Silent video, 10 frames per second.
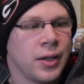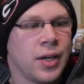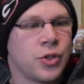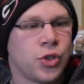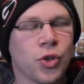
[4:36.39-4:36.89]

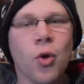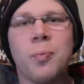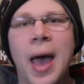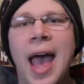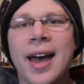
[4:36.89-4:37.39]
it's so
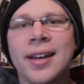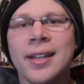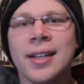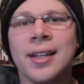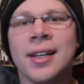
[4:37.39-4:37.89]
bad
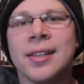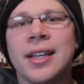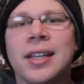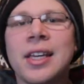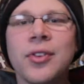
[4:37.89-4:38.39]

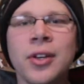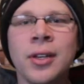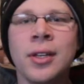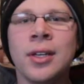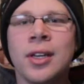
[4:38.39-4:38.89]
that
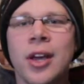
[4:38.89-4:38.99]
even